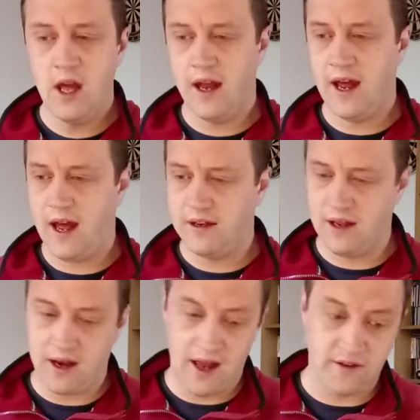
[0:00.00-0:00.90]
and had,
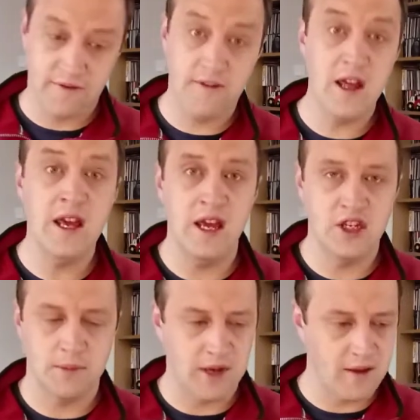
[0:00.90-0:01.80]
and had to flee
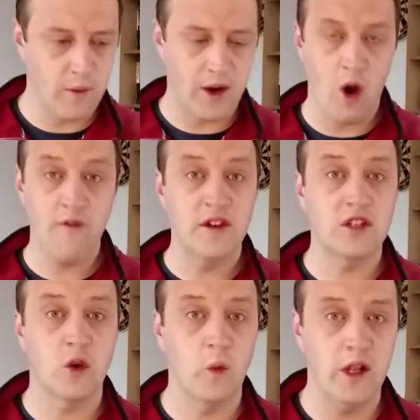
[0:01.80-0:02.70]
Egypt and he went off
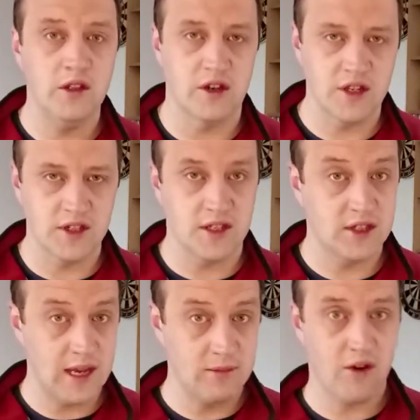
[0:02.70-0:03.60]
into the wilderness in the
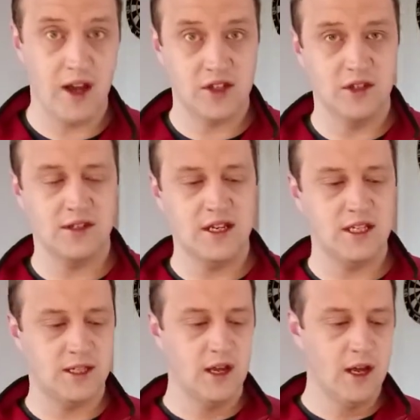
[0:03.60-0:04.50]
same direction as
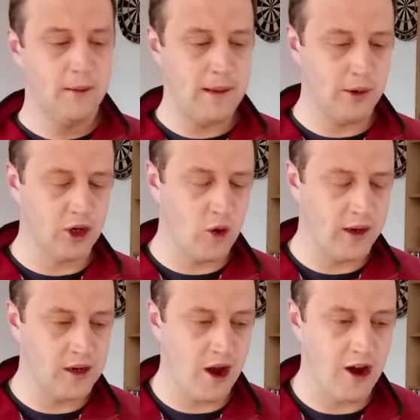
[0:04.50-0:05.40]
these people are
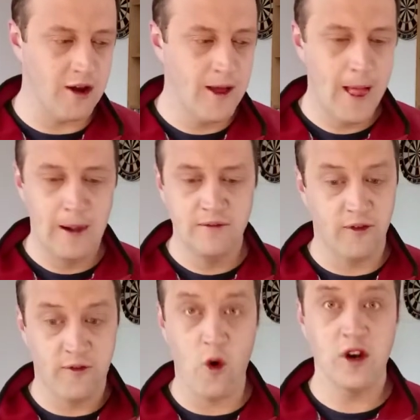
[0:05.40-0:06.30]
going now for
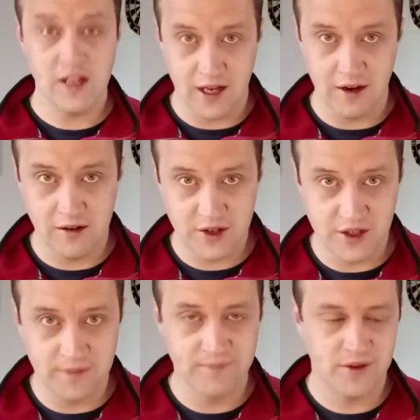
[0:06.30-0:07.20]
40
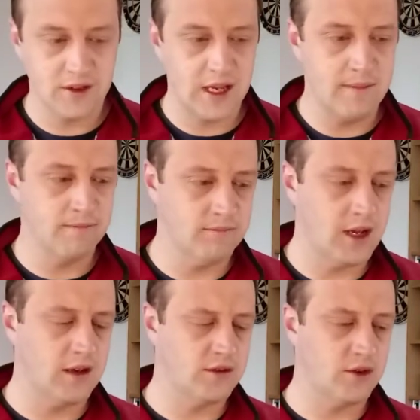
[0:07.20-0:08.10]
years, same
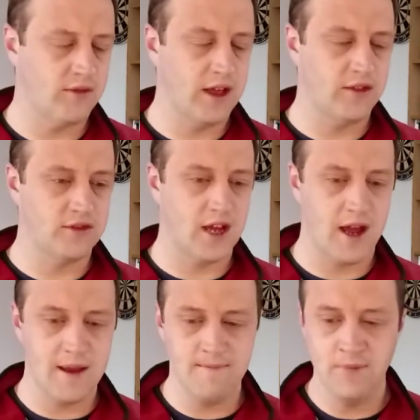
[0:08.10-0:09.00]
uh, sort of length of
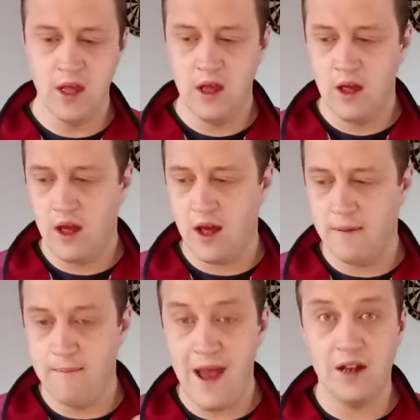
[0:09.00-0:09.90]
time. Uh,
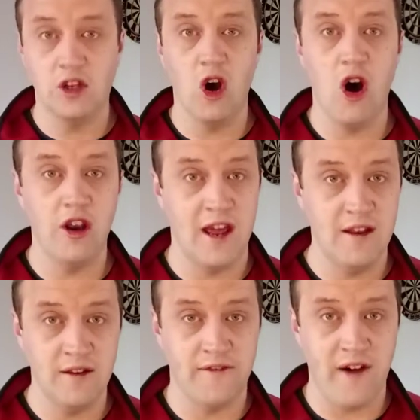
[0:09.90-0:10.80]
met God
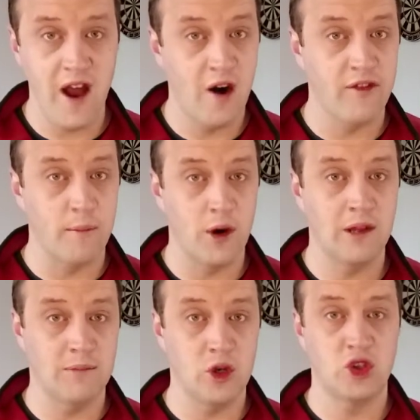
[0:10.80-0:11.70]
in the fire of the
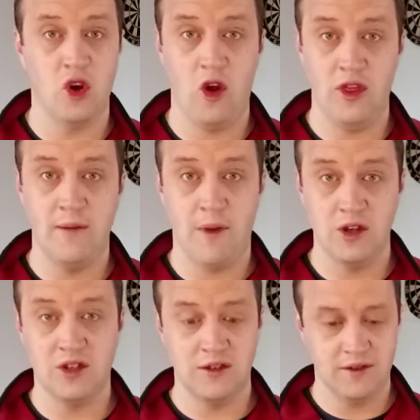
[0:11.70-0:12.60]
burning bush on the
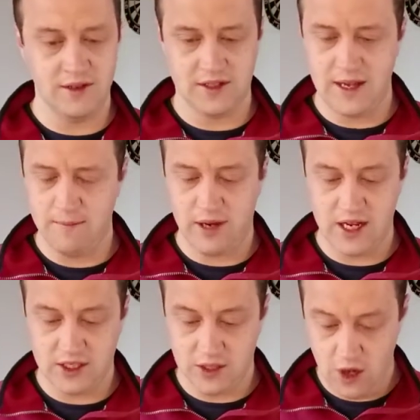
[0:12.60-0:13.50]
mountain, the same
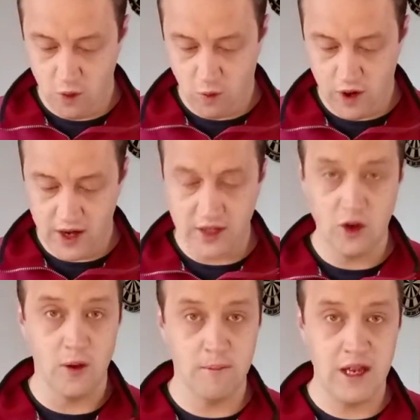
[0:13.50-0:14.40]
place where he's
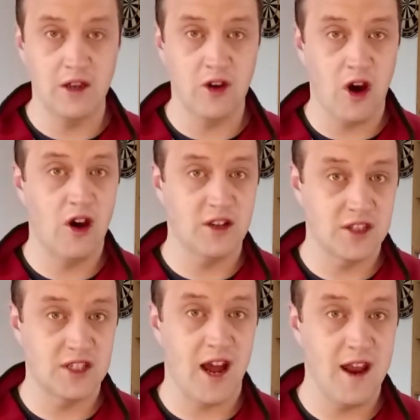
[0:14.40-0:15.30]
going to meet God at
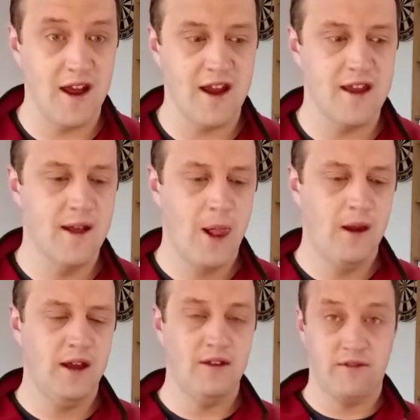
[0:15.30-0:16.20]
Sinai
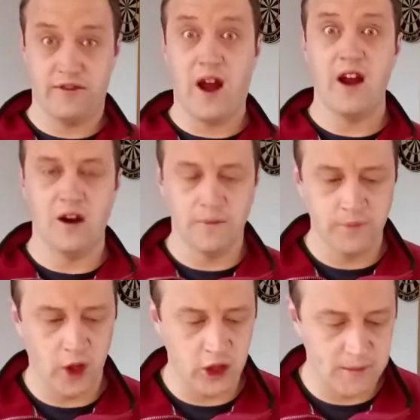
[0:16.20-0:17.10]
in fire
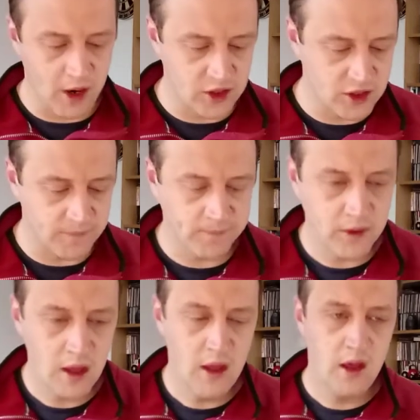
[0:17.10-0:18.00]
on the mountain
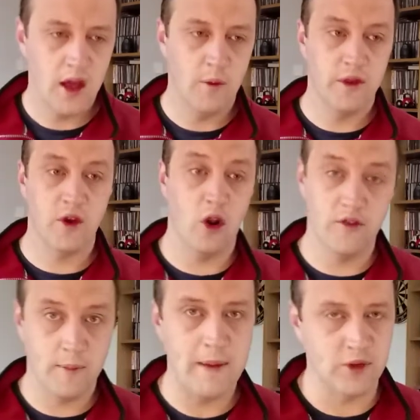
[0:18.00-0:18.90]
uh, with all
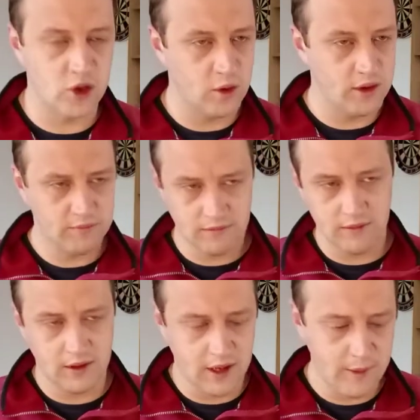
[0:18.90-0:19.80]
of the people. So
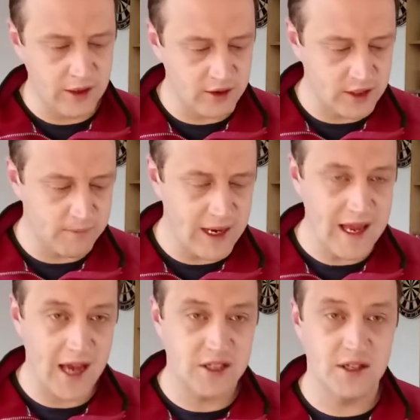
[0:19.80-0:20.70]
he went on this mini
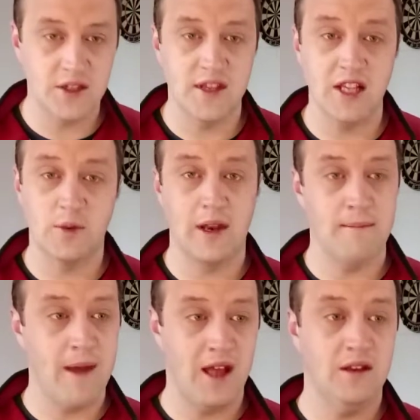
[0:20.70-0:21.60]
exodus. That's when he
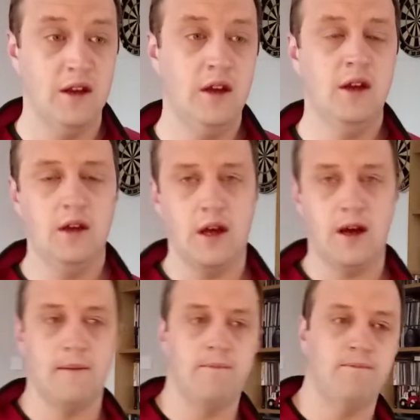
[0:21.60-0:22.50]
met
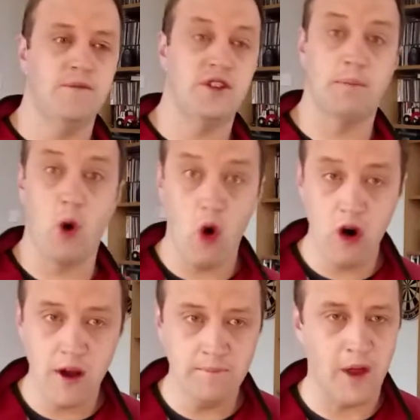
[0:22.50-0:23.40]
um,
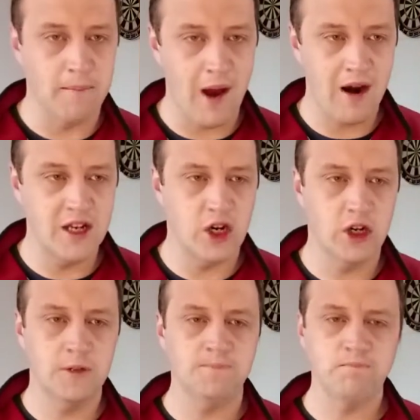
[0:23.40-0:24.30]
Zipporah and married
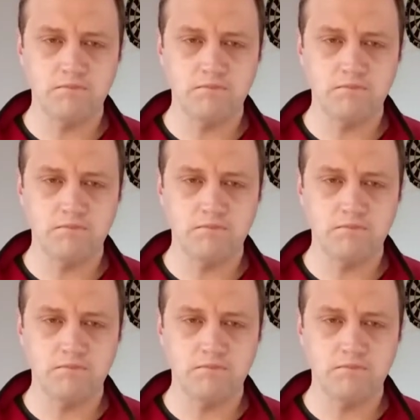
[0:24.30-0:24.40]
her.